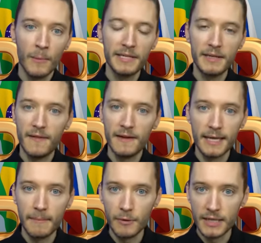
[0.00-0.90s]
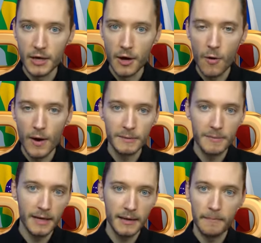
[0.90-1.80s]
We see that the WTO has
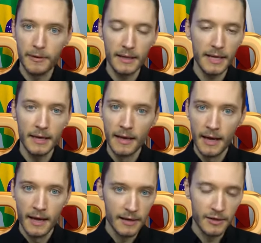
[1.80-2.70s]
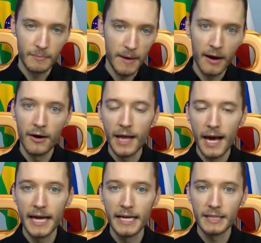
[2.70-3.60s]
been completely just
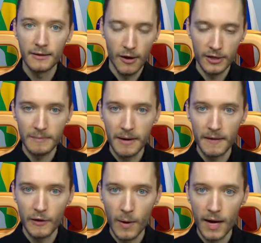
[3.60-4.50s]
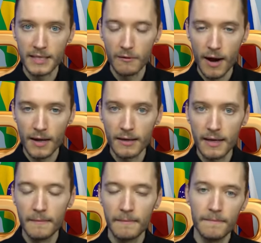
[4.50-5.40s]
paralyzed, largely by the U.S.,
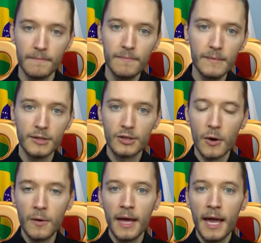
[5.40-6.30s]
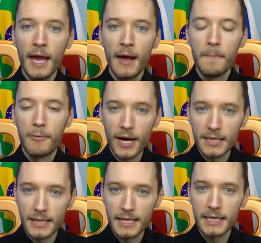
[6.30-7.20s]
ironically. So
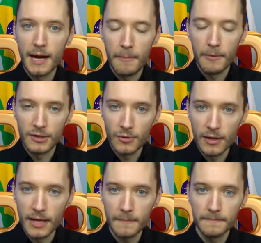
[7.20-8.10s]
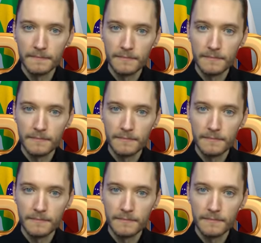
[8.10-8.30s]
BRICS is an opportunity